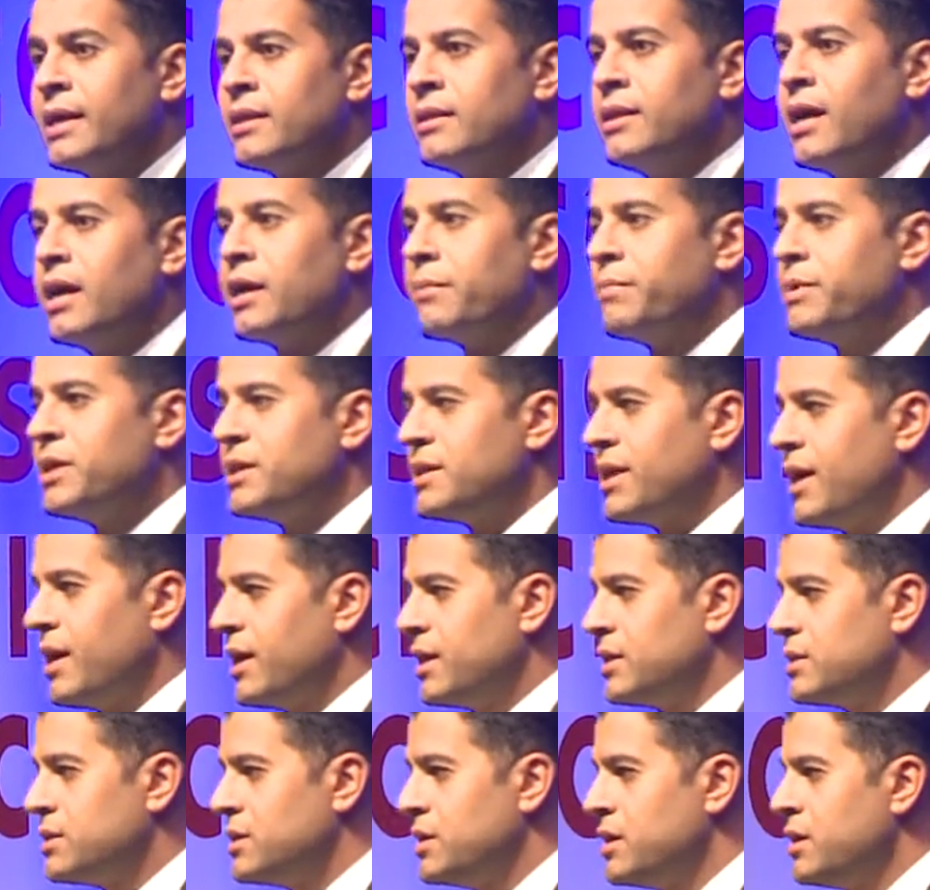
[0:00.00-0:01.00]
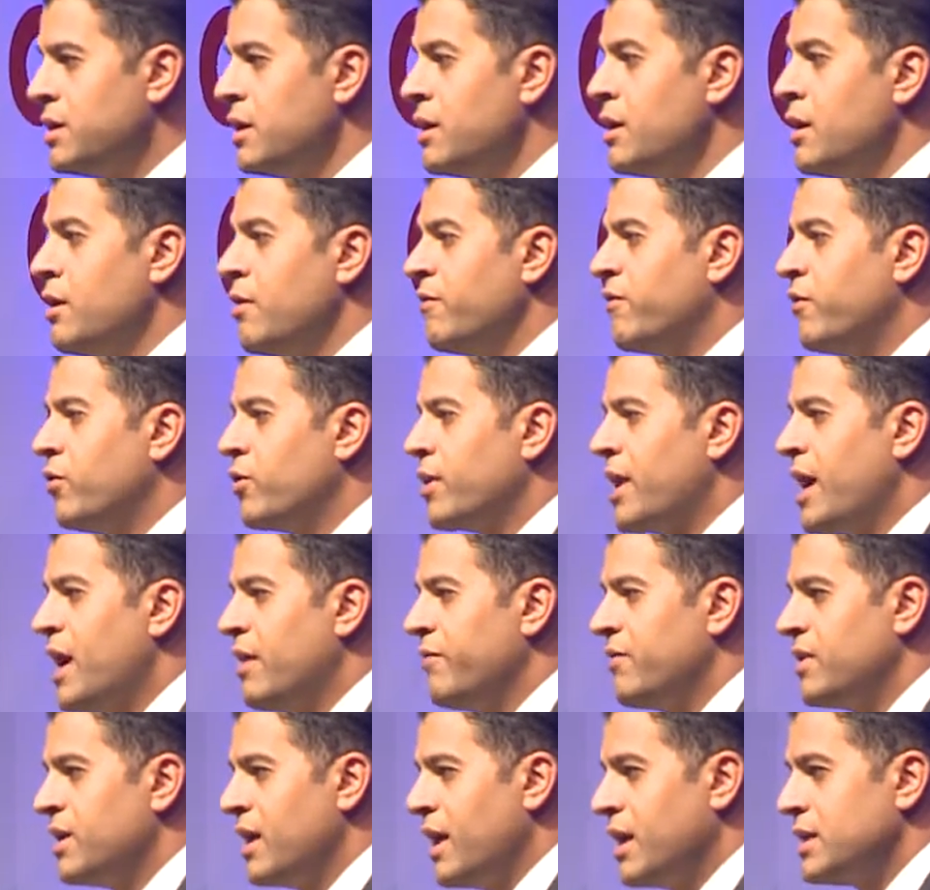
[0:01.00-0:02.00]
Darbita IT, for
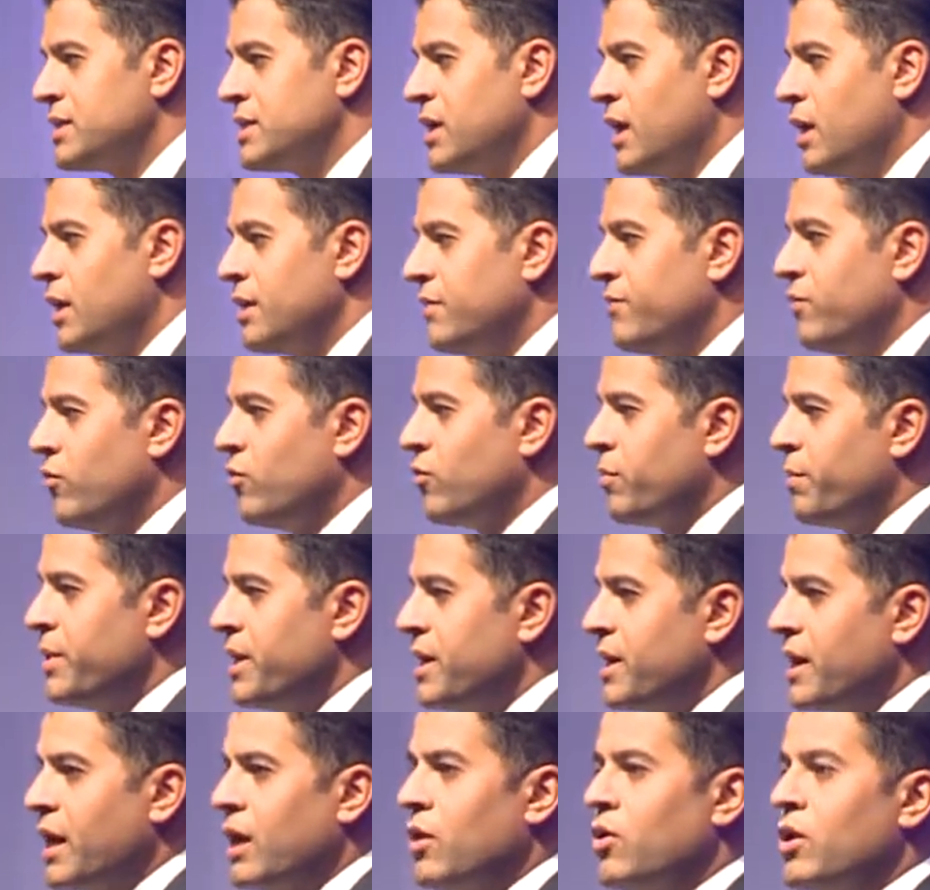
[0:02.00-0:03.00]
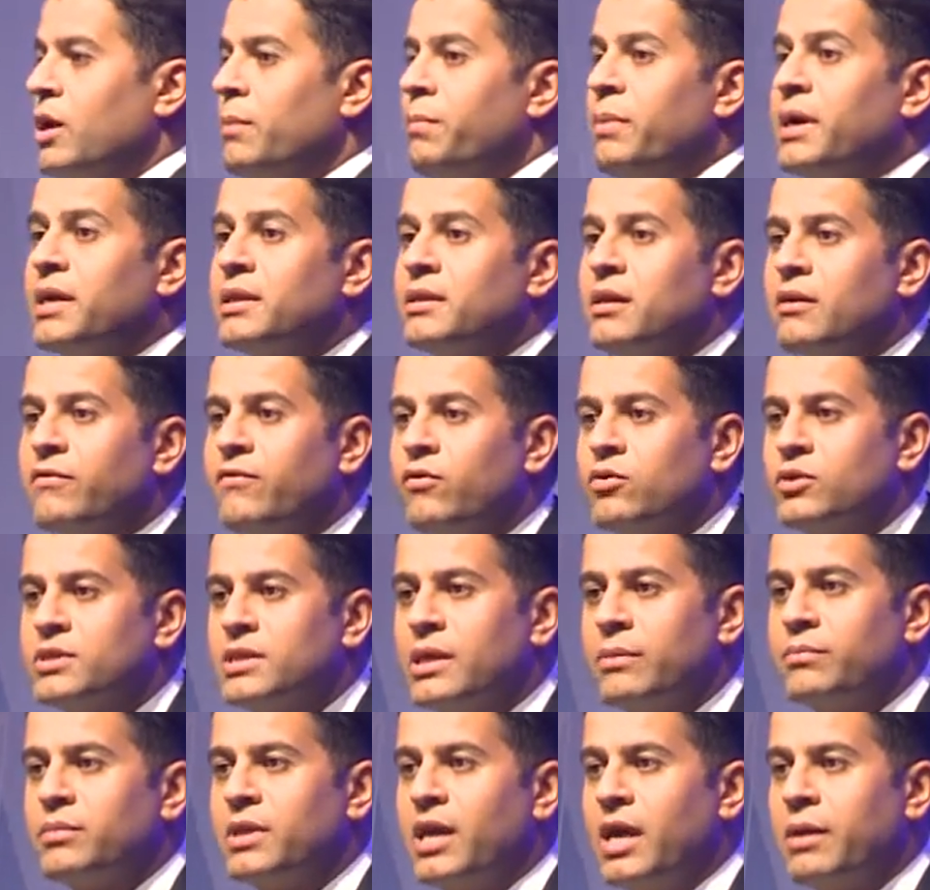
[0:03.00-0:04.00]
having us and for being a loyal partner for
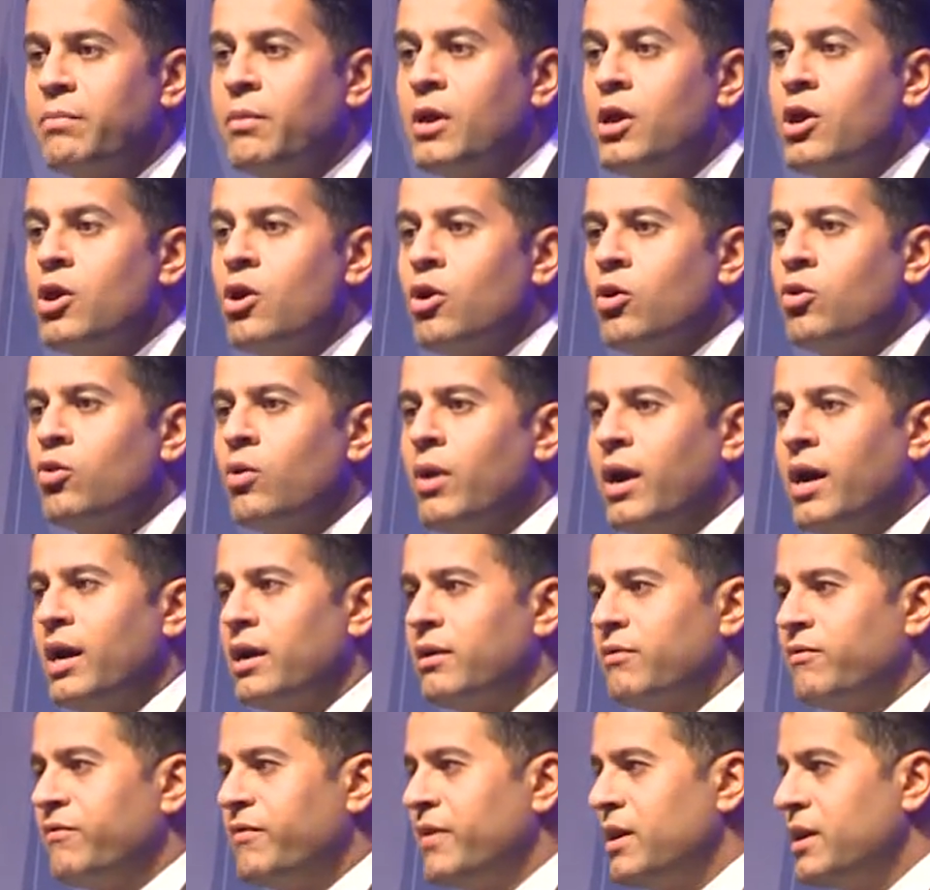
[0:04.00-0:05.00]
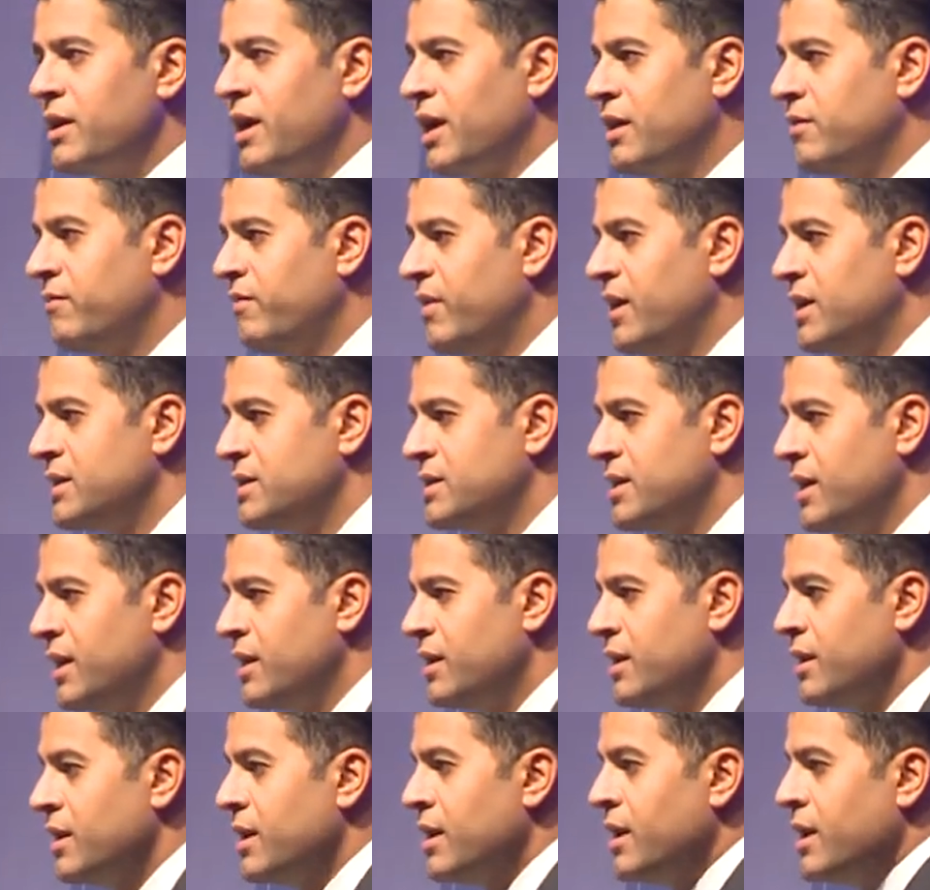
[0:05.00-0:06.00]
some time, who are very advanced
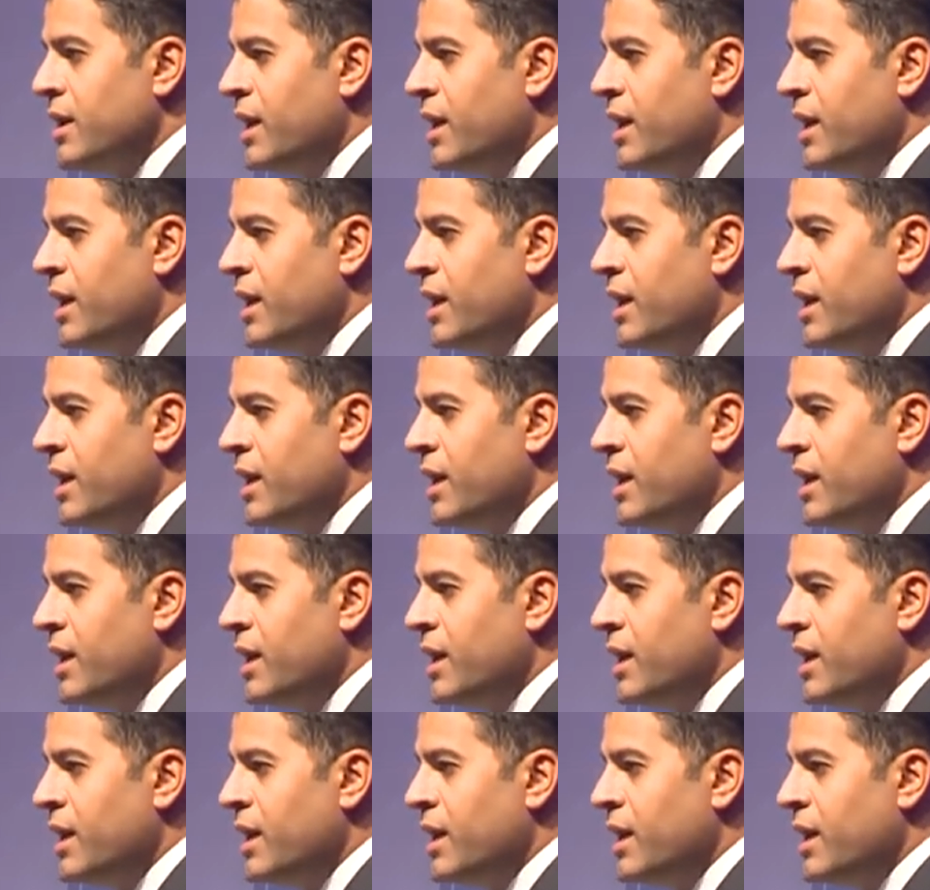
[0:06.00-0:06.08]
in,